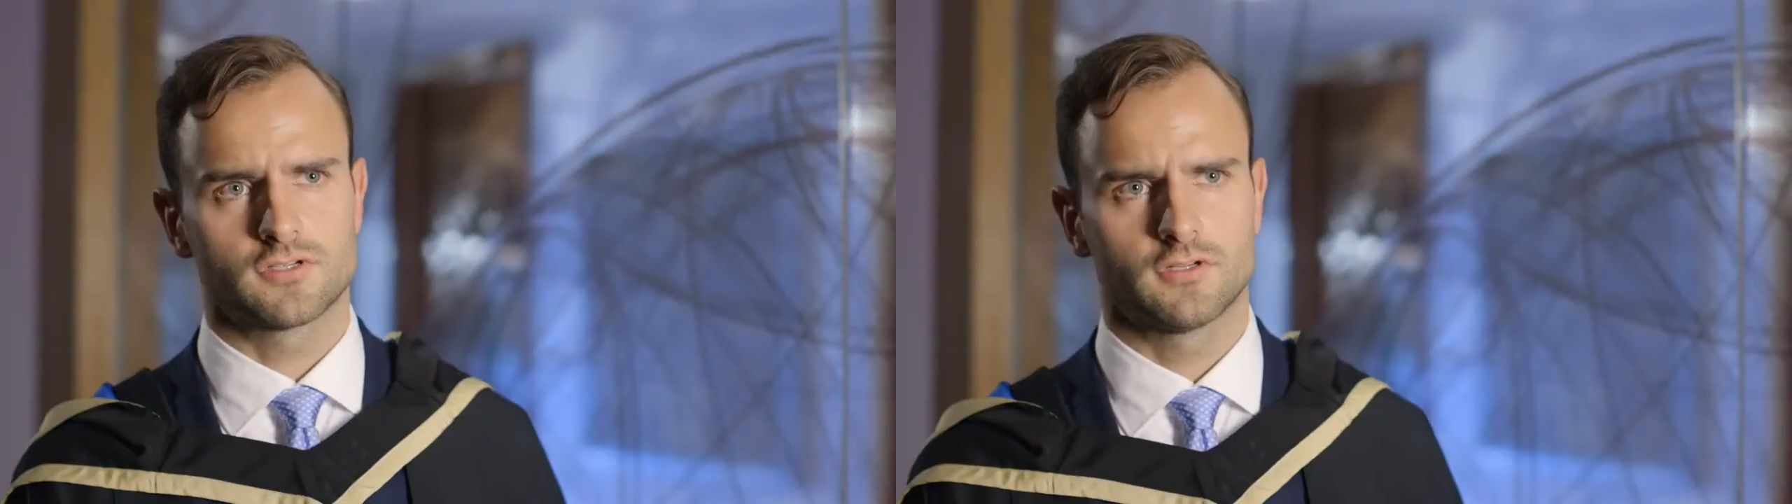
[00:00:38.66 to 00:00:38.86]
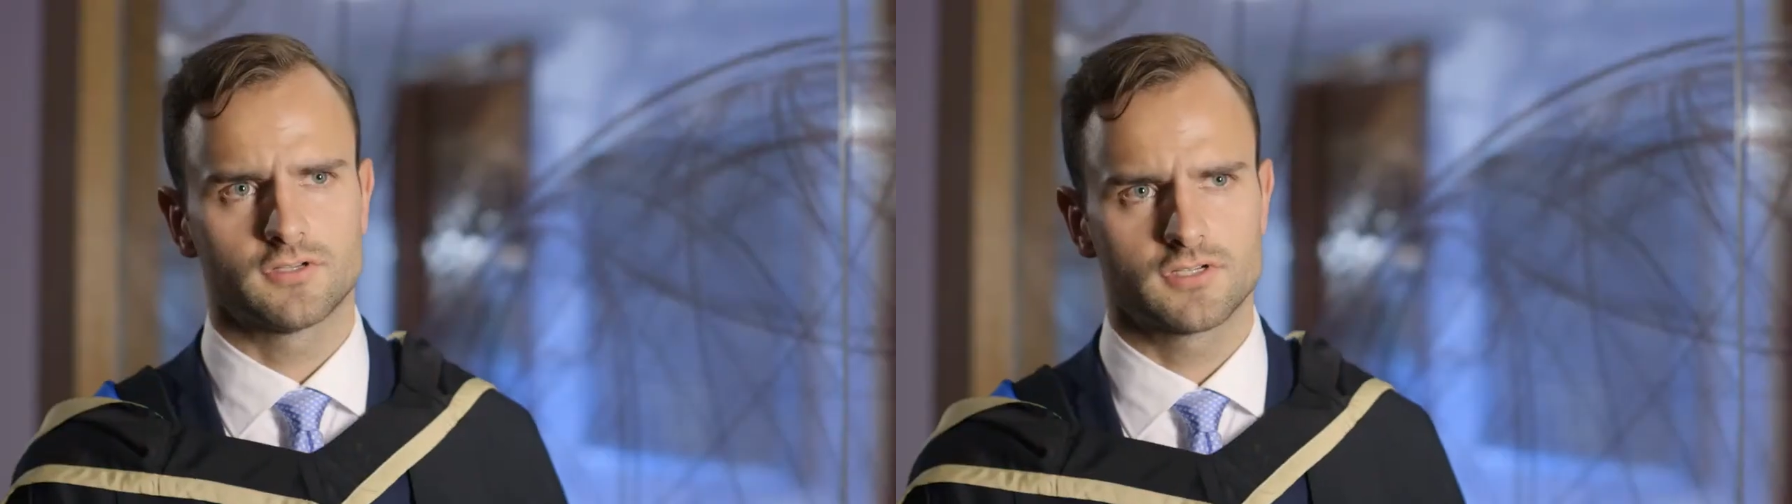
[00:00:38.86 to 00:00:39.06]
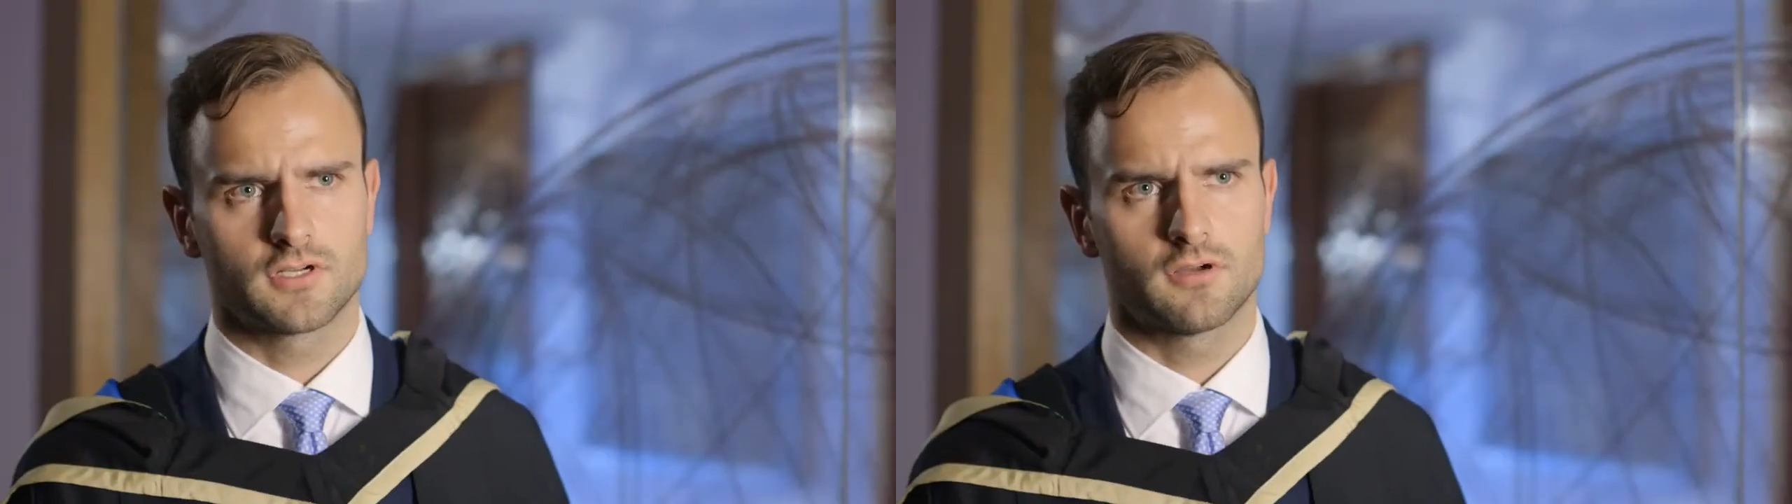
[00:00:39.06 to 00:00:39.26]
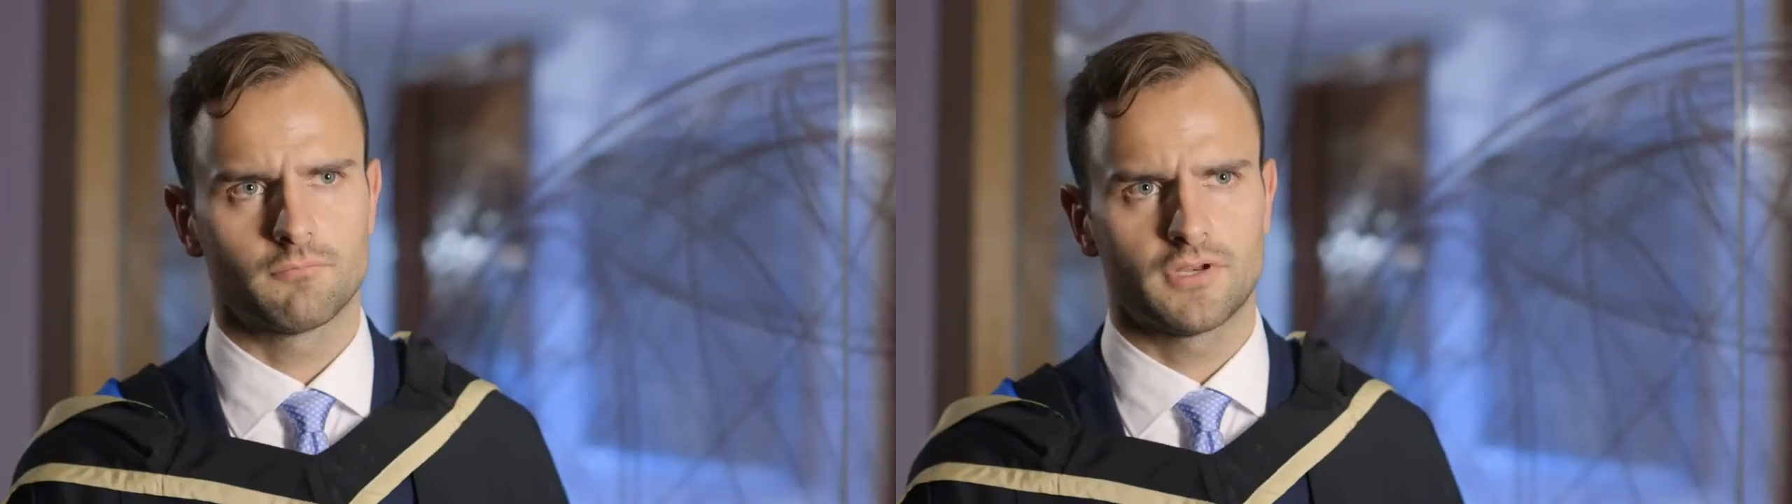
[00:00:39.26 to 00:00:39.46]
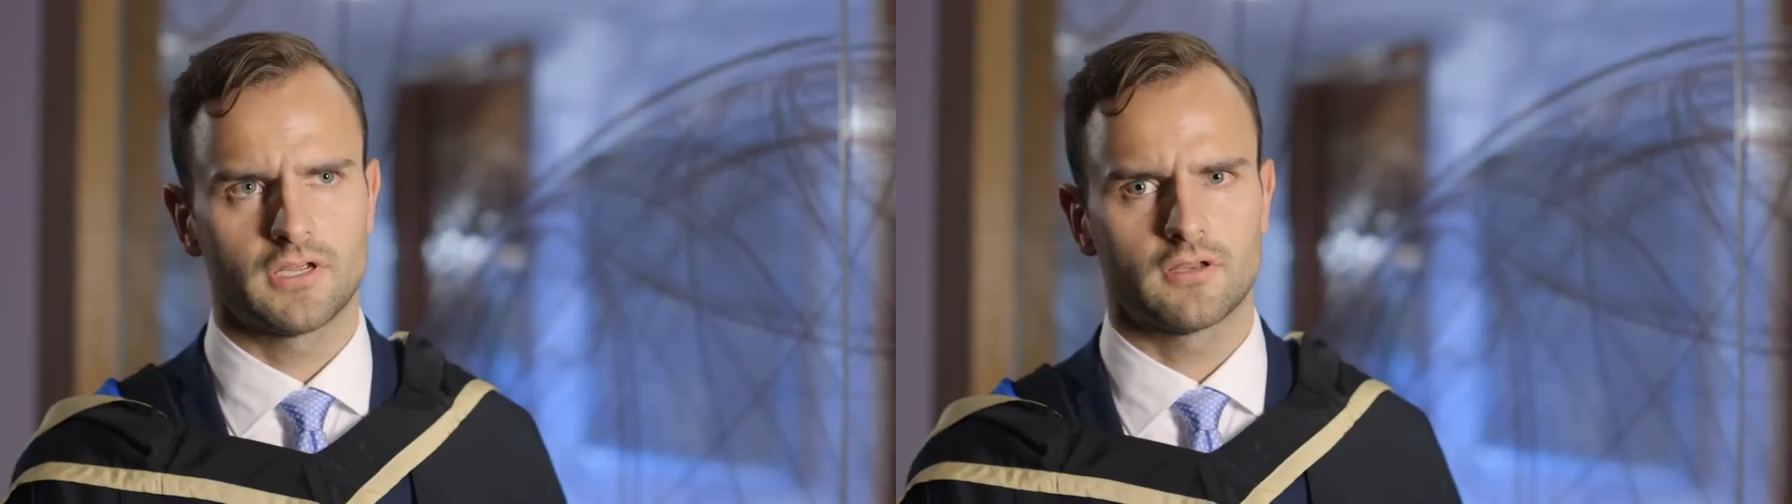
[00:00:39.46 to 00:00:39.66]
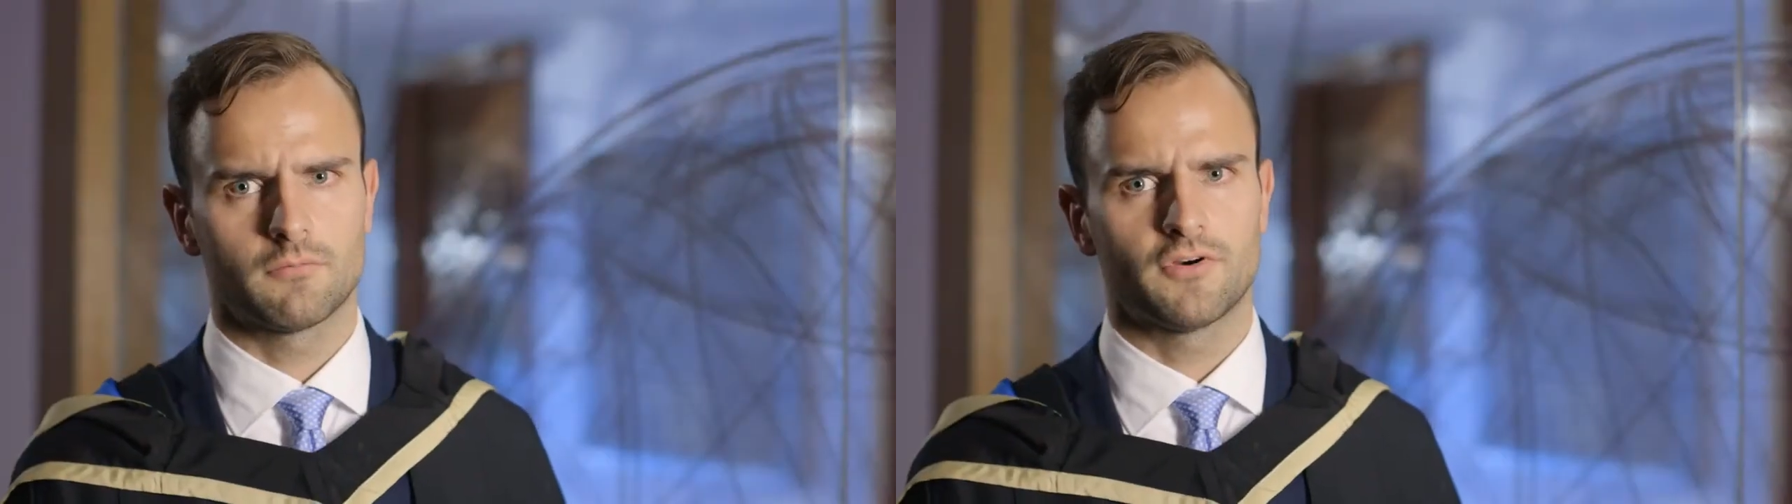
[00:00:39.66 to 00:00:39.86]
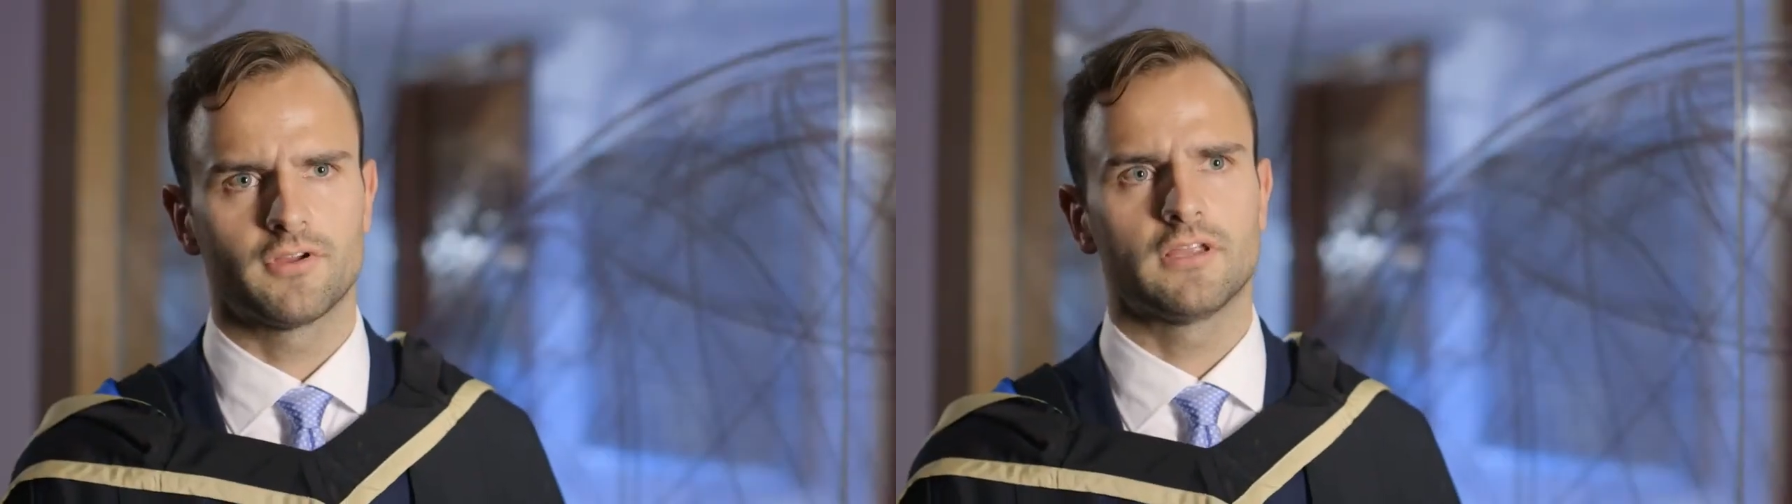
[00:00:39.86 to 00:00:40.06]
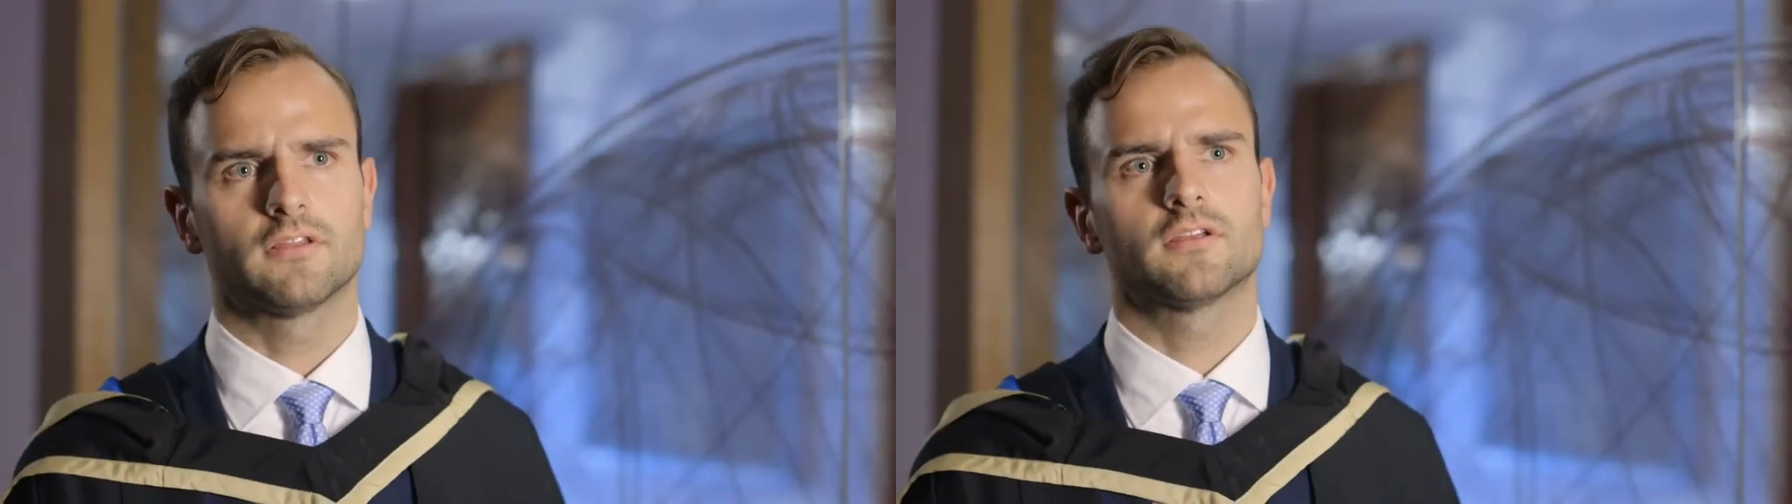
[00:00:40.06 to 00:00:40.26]
consultancy company in the
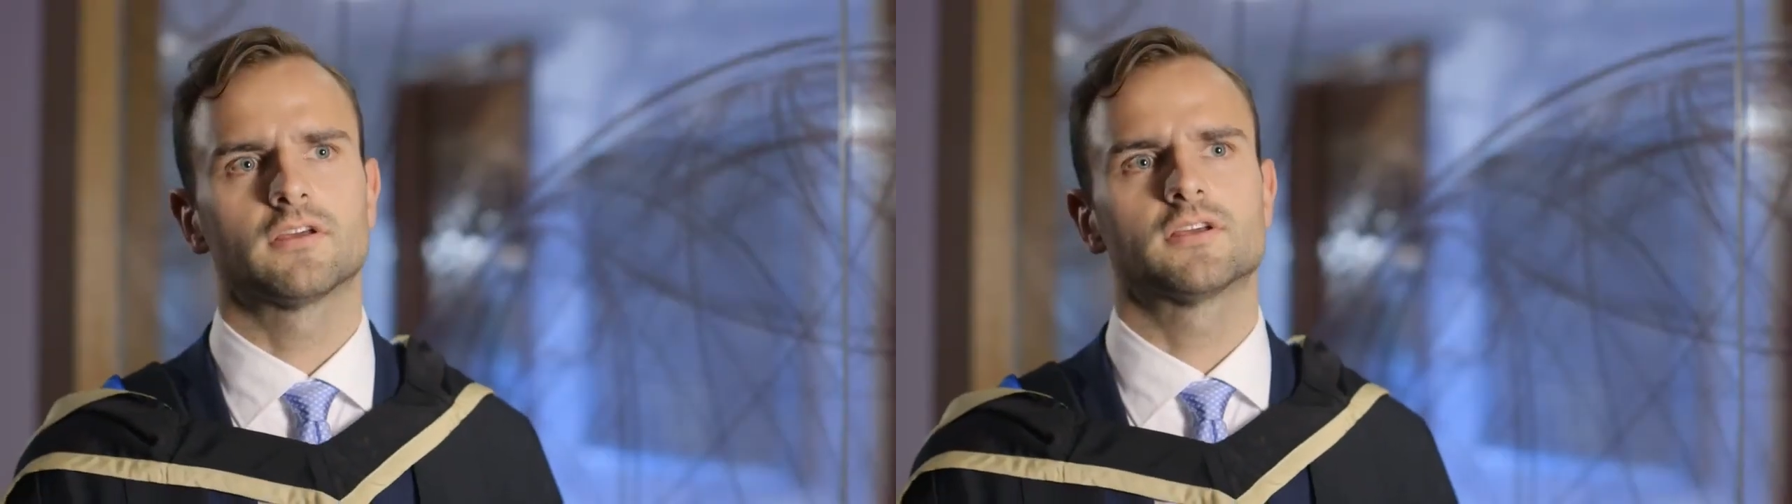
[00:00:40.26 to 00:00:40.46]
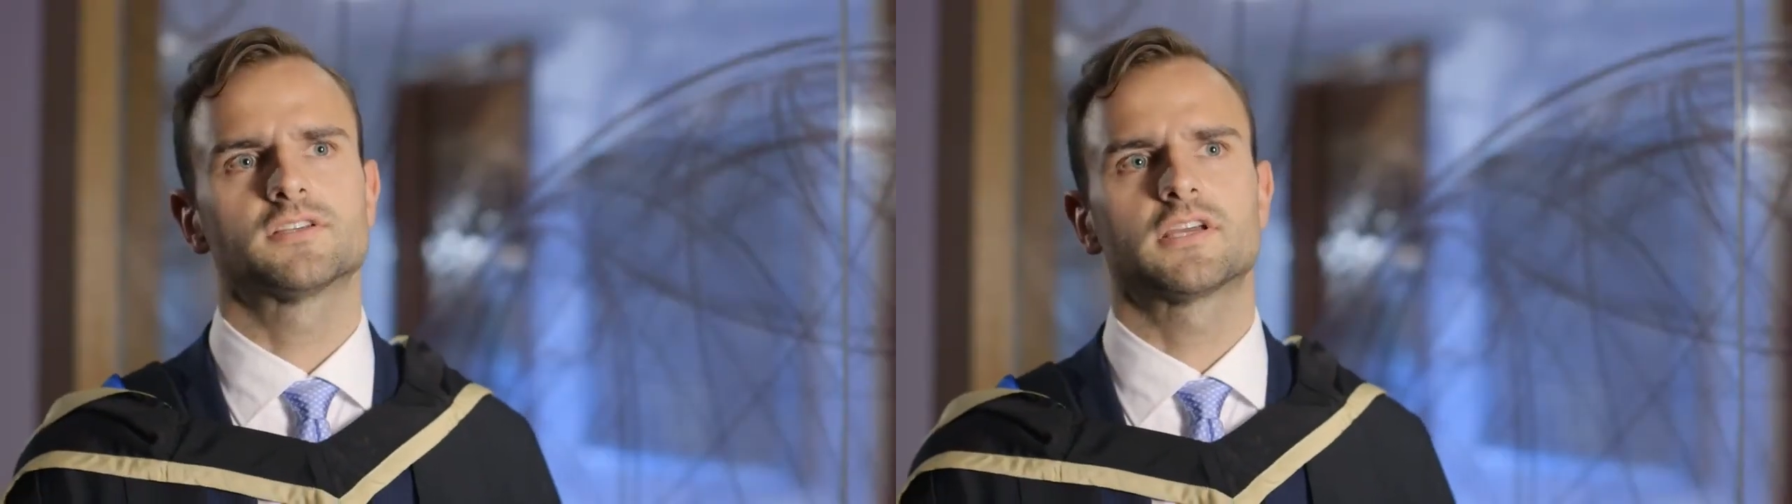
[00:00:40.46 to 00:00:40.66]
marine